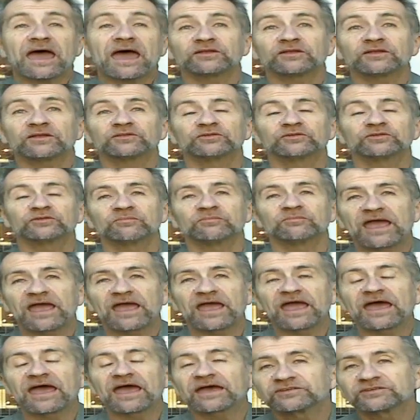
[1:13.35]
attitude and my
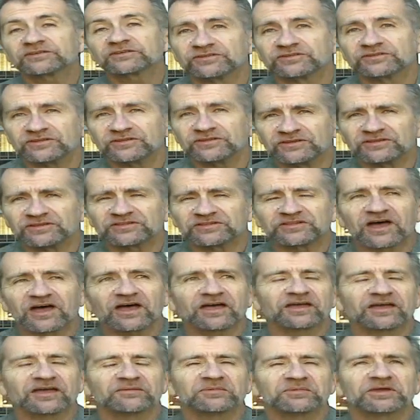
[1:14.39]
actions
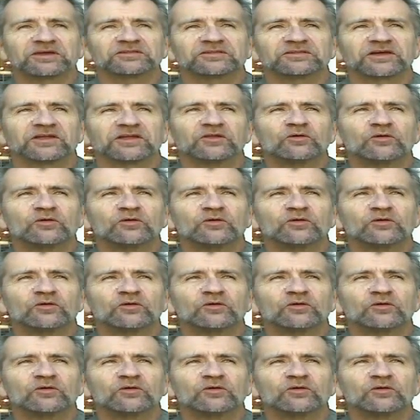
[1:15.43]
inside because I